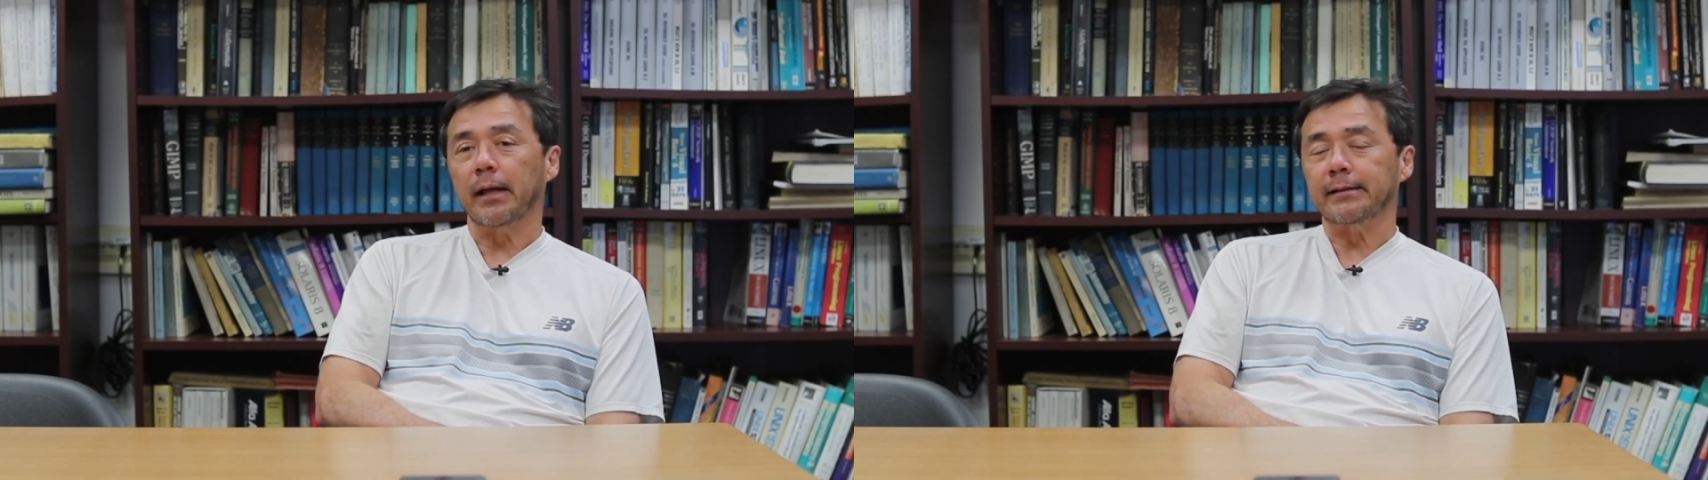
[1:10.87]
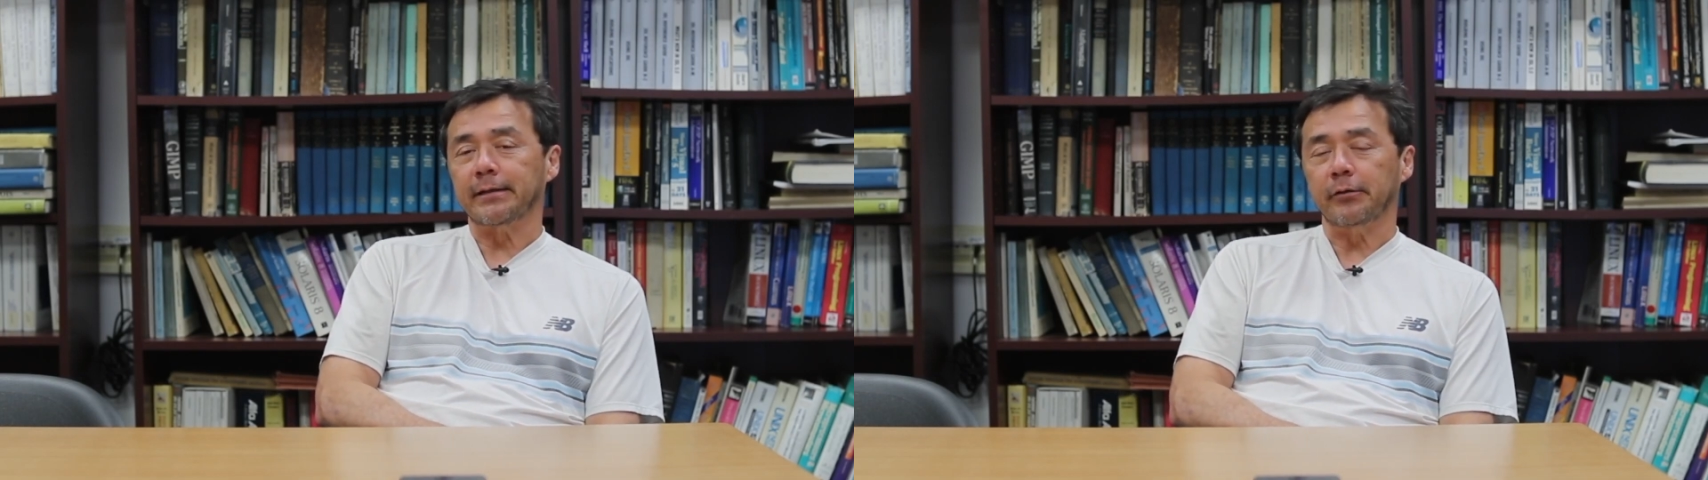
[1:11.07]

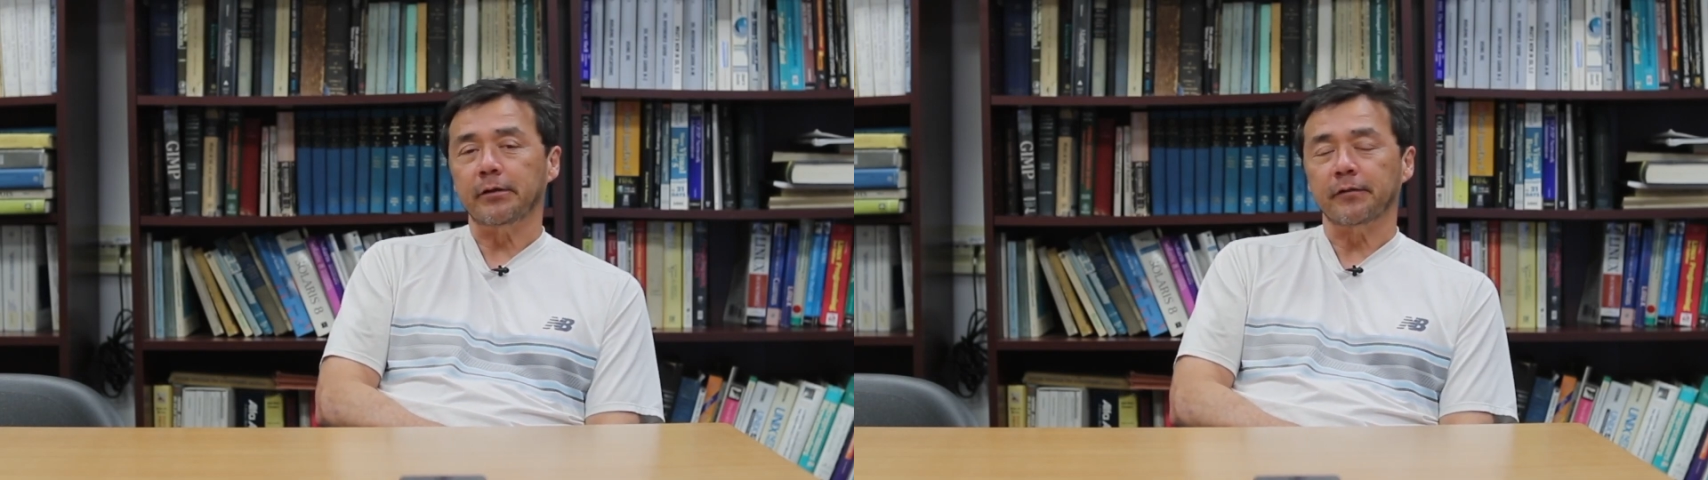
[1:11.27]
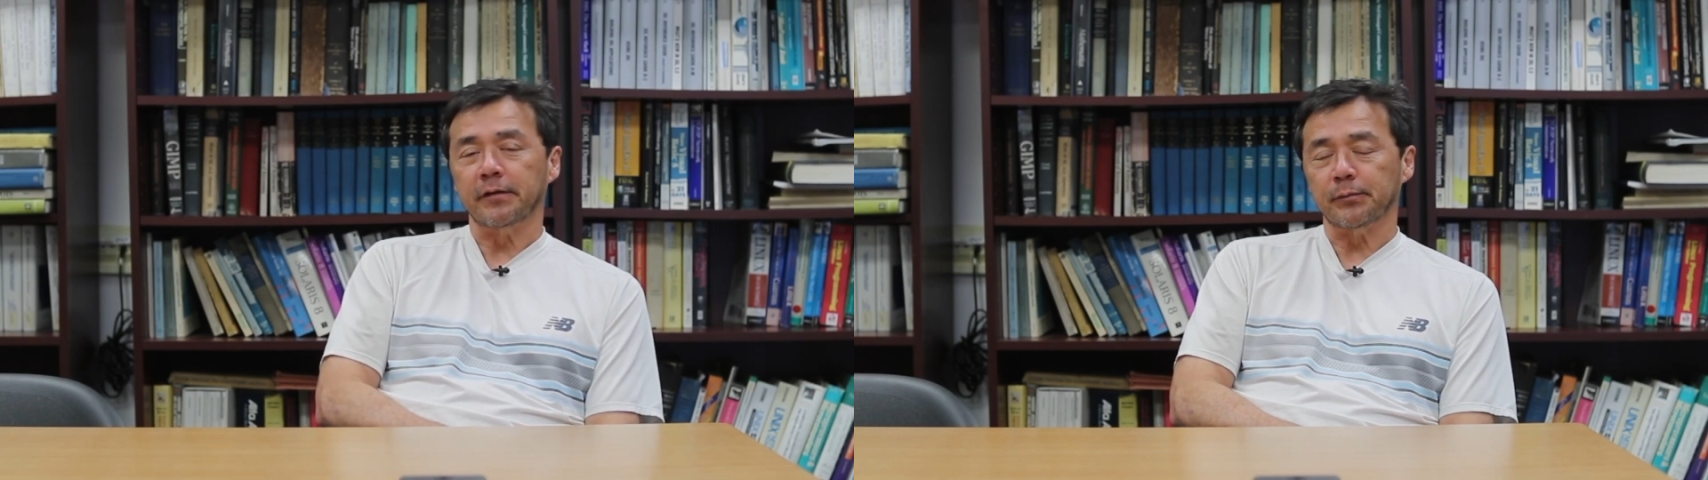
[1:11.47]
planetary
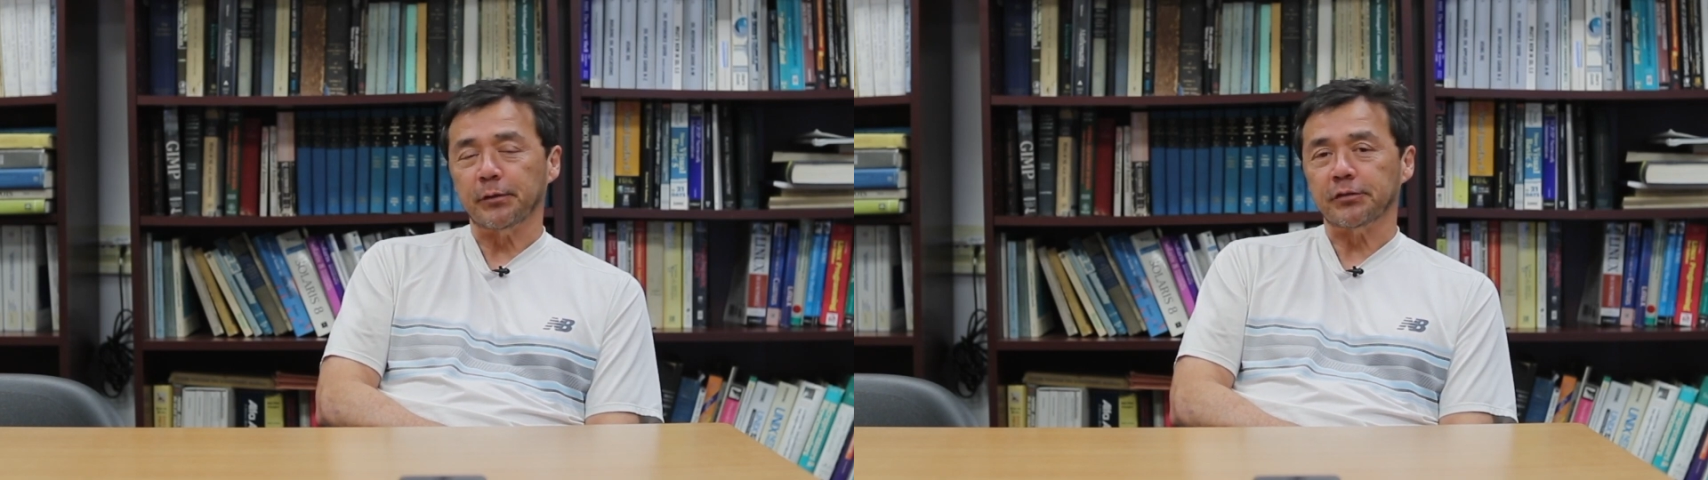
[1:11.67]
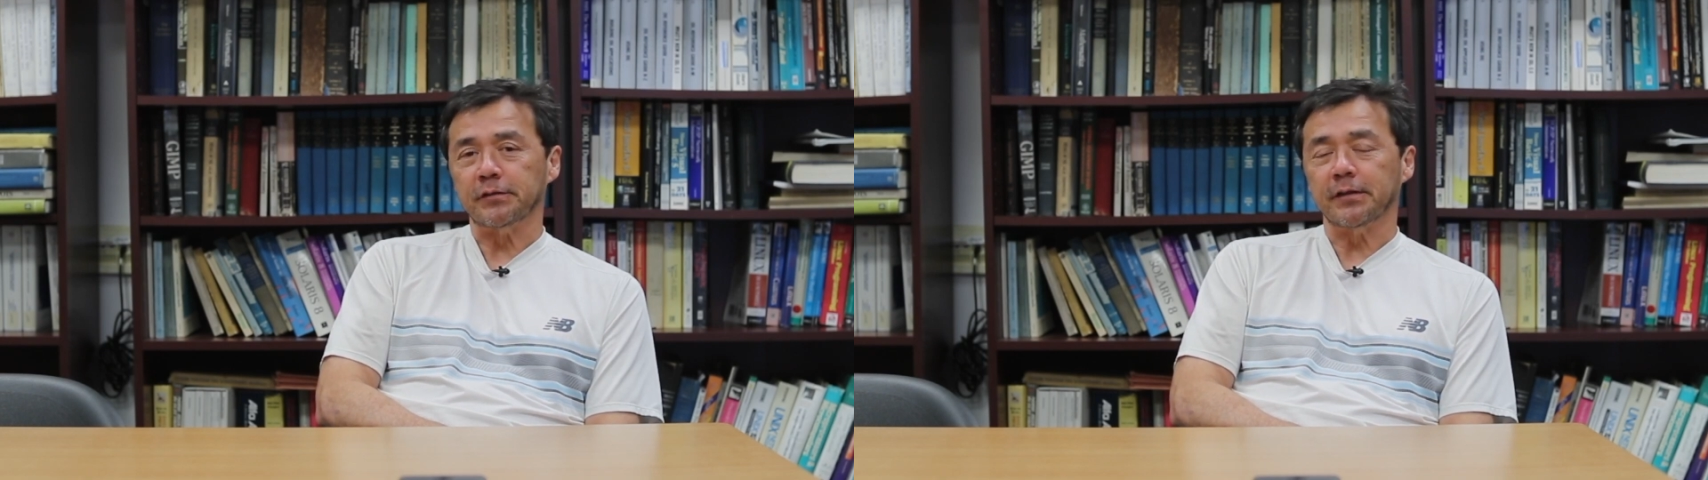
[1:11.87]
defense
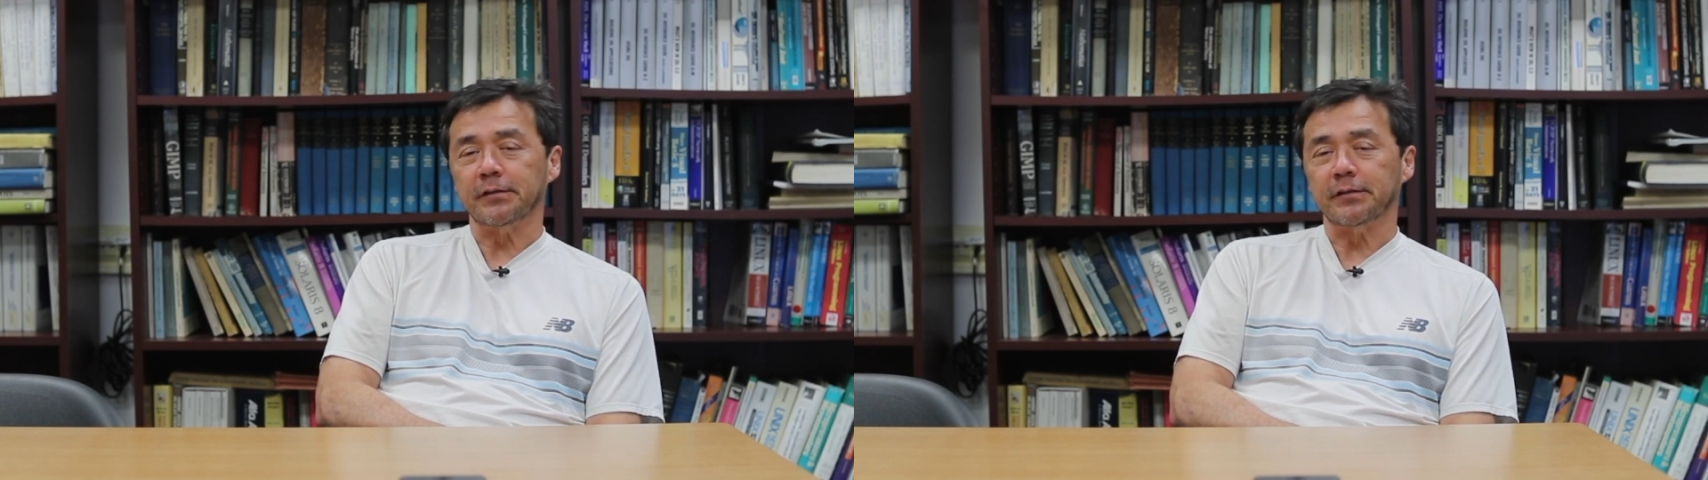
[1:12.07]
missions,